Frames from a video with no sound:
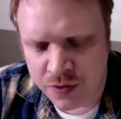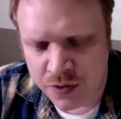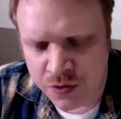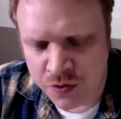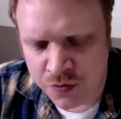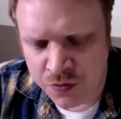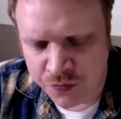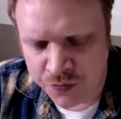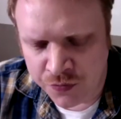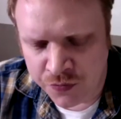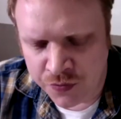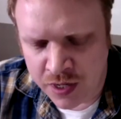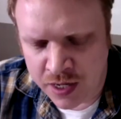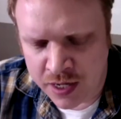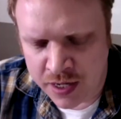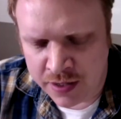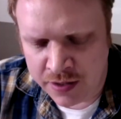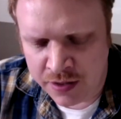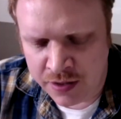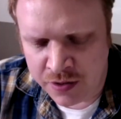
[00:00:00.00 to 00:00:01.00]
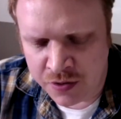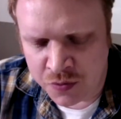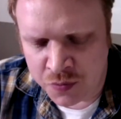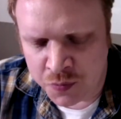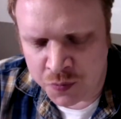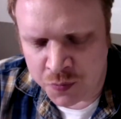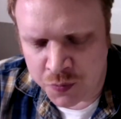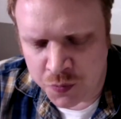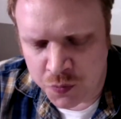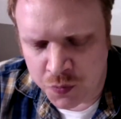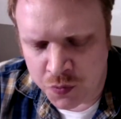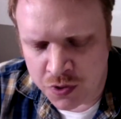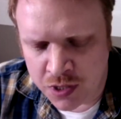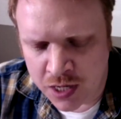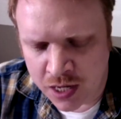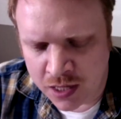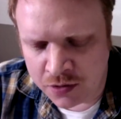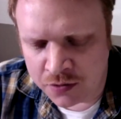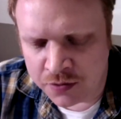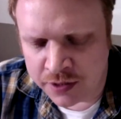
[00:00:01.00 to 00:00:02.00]
you've
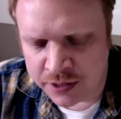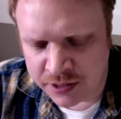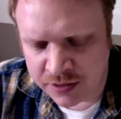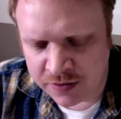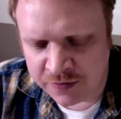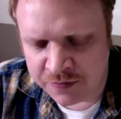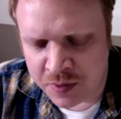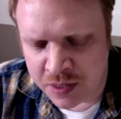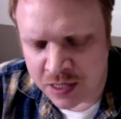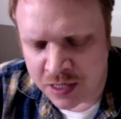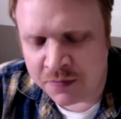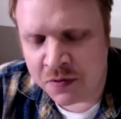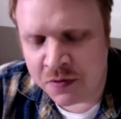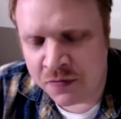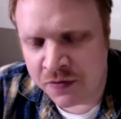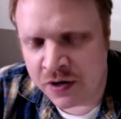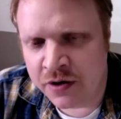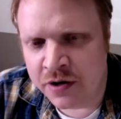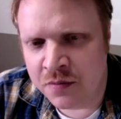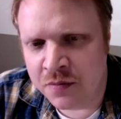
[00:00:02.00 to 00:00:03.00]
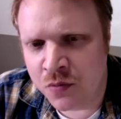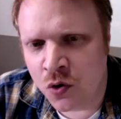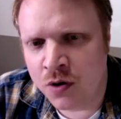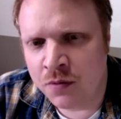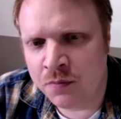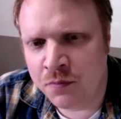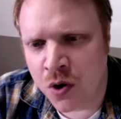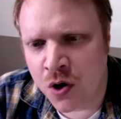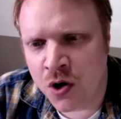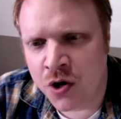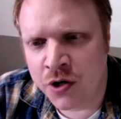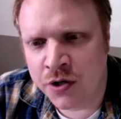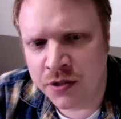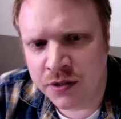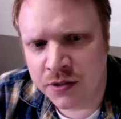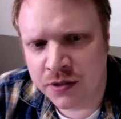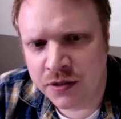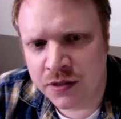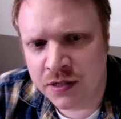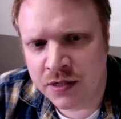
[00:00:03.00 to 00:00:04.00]
colorists have become a very important part
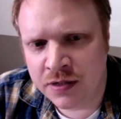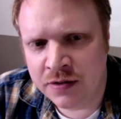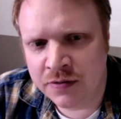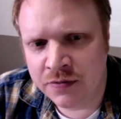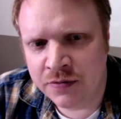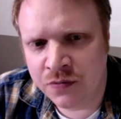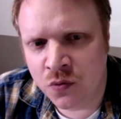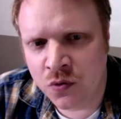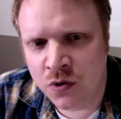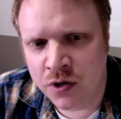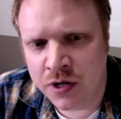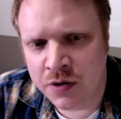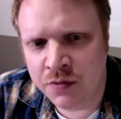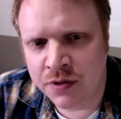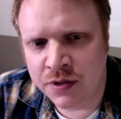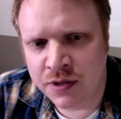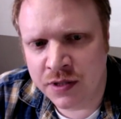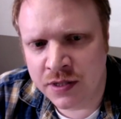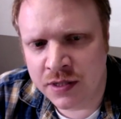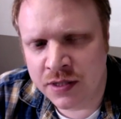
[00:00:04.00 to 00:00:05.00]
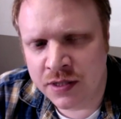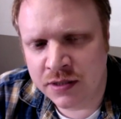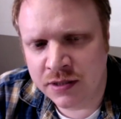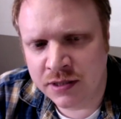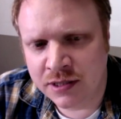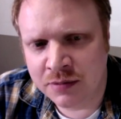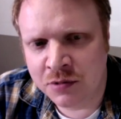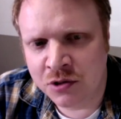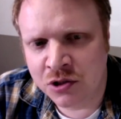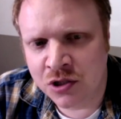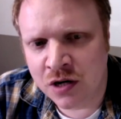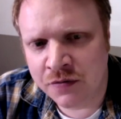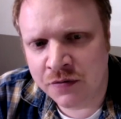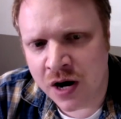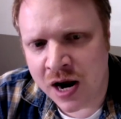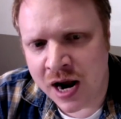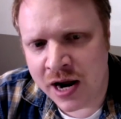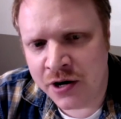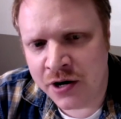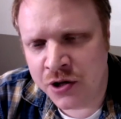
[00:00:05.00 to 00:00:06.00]
of working with the cinematographer.
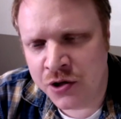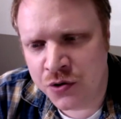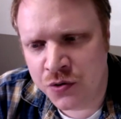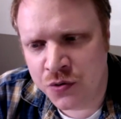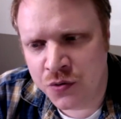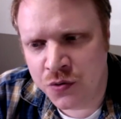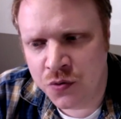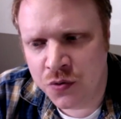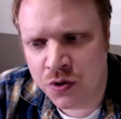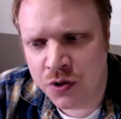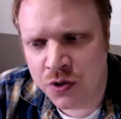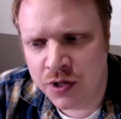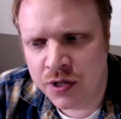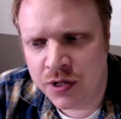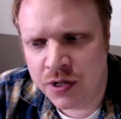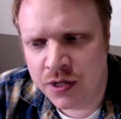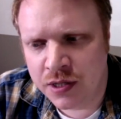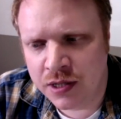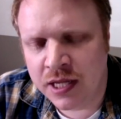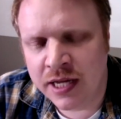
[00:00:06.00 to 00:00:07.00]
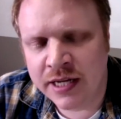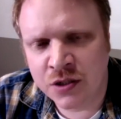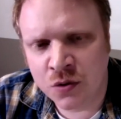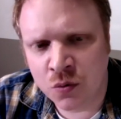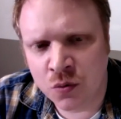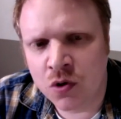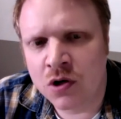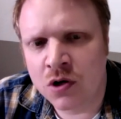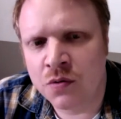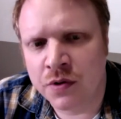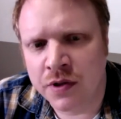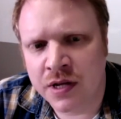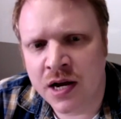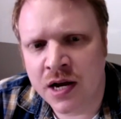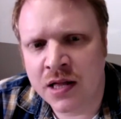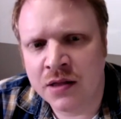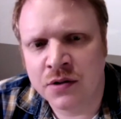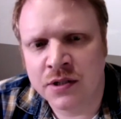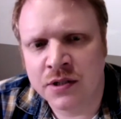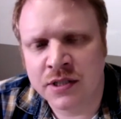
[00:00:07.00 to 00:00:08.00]
How do you like to work with
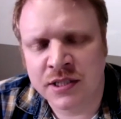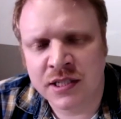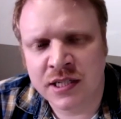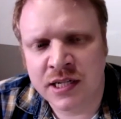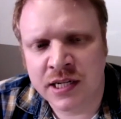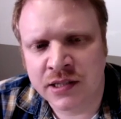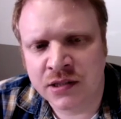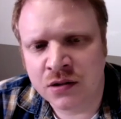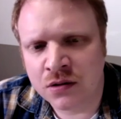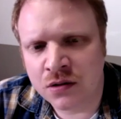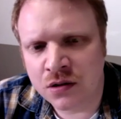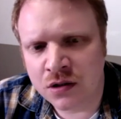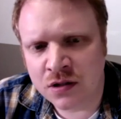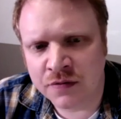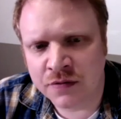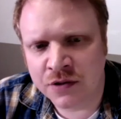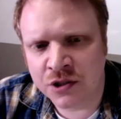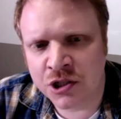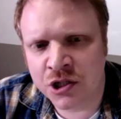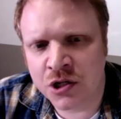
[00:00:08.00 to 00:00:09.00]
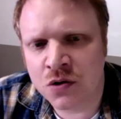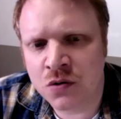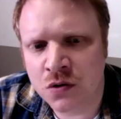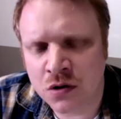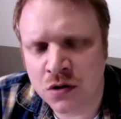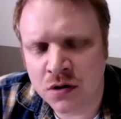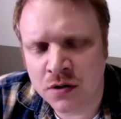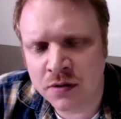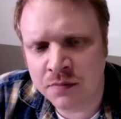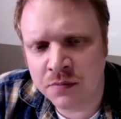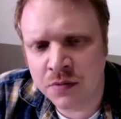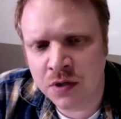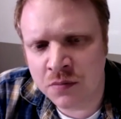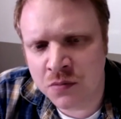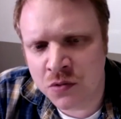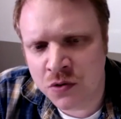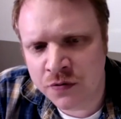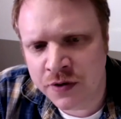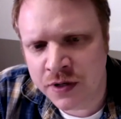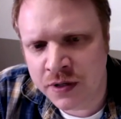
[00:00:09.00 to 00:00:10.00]
colorists to get the look of a show or a
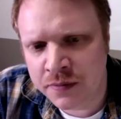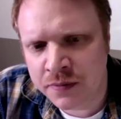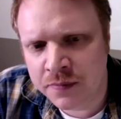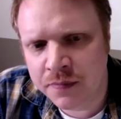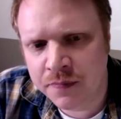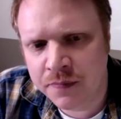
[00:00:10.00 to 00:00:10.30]
movie?